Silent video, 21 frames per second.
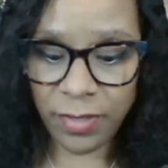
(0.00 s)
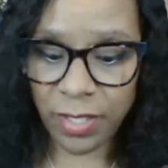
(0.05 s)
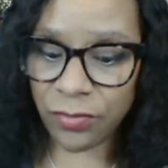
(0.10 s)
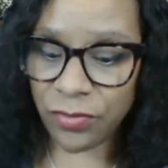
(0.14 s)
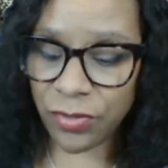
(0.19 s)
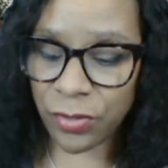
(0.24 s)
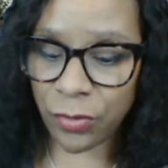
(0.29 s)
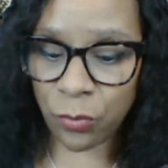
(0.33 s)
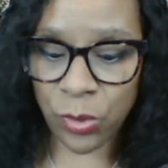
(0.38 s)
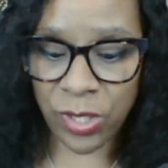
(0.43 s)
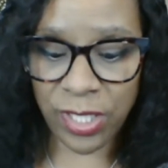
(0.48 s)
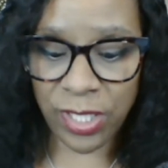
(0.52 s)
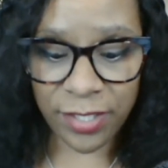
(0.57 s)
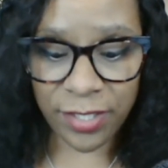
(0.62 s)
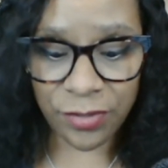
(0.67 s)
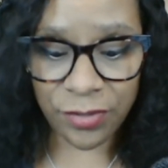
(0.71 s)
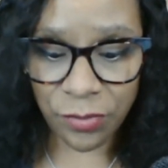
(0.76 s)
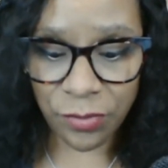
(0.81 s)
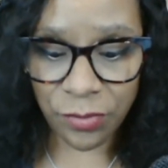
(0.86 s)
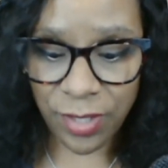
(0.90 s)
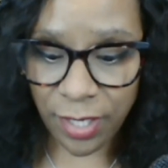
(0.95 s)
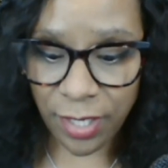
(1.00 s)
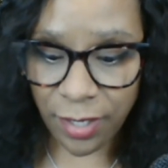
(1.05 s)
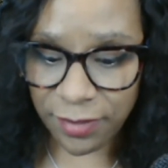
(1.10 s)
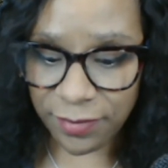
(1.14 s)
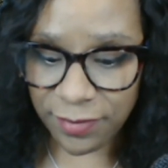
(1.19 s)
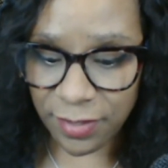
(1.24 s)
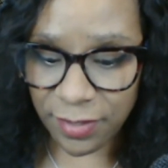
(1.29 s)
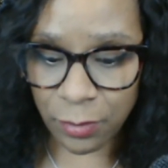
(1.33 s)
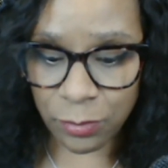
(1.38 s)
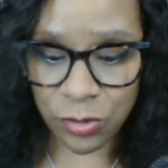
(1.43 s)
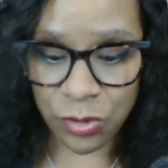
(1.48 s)
So we can do that
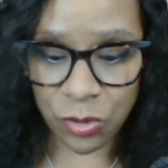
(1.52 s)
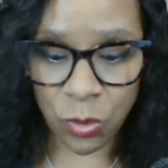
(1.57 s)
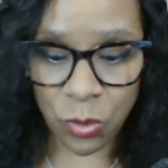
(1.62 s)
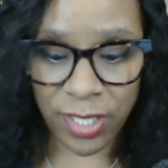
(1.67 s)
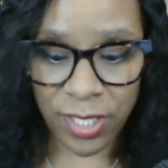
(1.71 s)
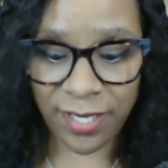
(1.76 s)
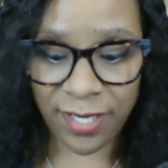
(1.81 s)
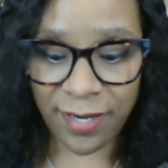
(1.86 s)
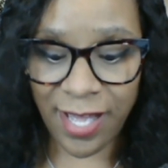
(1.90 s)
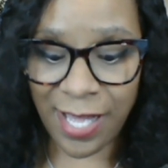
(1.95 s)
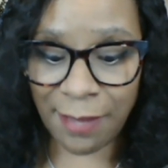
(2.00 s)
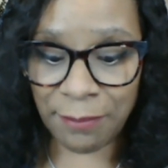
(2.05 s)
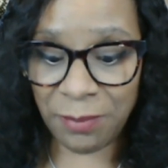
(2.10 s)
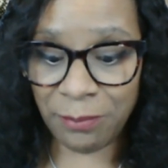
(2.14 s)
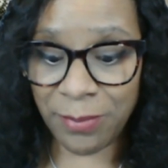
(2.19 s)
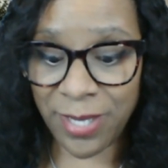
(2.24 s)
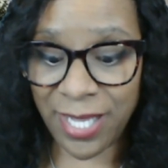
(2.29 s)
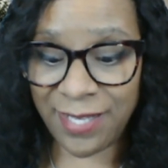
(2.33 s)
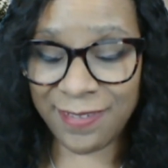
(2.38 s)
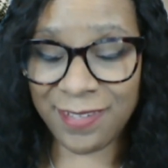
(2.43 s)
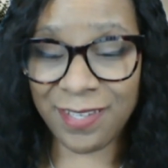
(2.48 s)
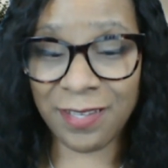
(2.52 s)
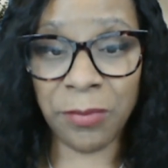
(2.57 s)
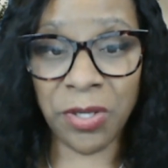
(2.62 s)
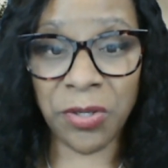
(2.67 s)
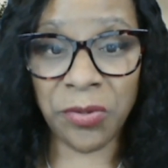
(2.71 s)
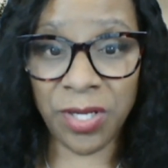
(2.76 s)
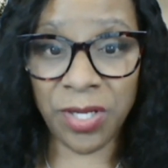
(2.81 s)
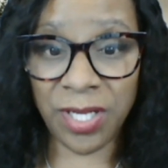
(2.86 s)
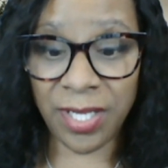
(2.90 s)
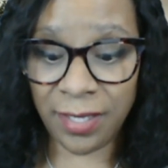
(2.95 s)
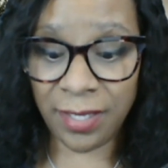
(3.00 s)
also. Join in hobby-based
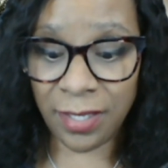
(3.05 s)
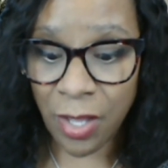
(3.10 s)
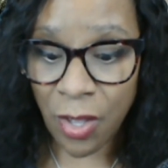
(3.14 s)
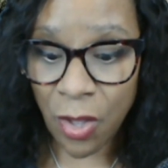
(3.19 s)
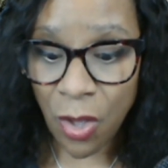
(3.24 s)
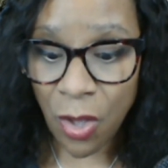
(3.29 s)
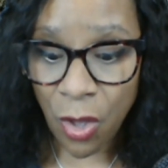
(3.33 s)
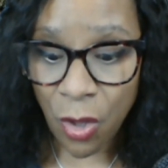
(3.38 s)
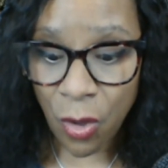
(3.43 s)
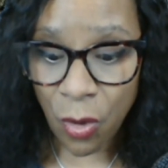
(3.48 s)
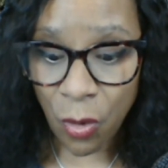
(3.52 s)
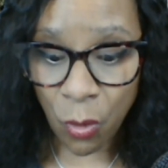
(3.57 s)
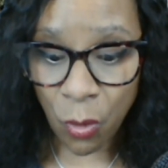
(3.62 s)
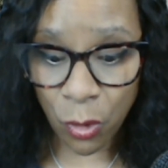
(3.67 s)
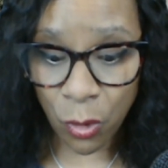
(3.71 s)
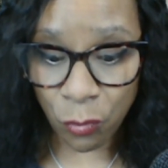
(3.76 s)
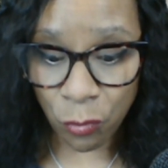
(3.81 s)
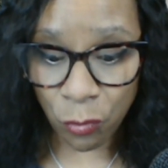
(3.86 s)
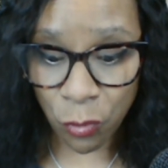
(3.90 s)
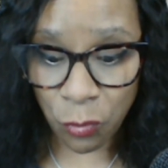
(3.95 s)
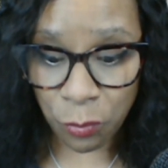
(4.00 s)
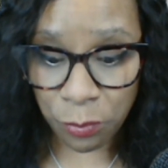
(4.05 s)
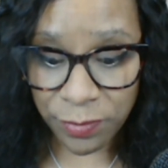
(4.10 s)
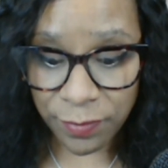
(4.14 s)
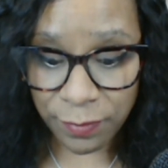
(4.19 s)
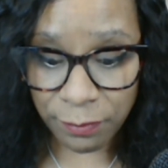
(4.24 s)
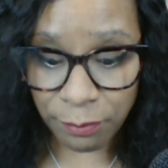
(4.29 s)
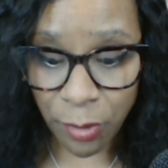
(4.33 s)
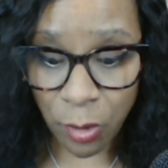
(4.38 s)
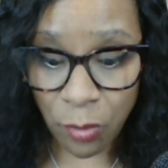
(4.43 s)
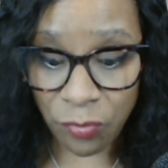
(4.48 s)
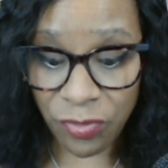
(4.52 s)
community or groups,
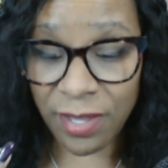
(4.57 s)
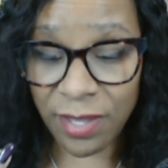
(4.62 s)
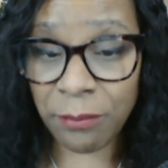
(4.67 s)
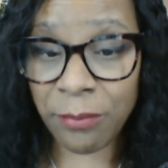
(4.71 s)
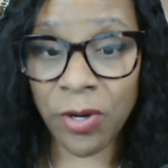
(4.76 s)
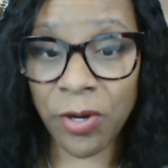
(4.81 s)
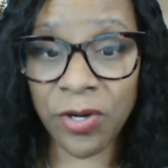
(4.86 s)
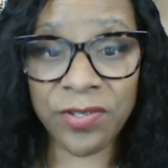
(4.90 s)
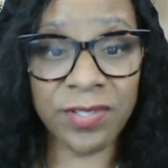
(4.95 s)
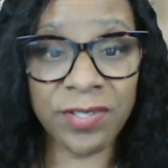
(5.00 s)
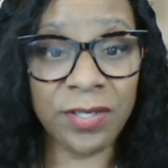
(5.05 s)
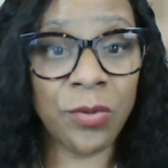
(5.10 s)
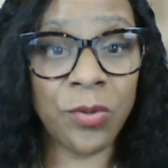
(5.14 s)
both in person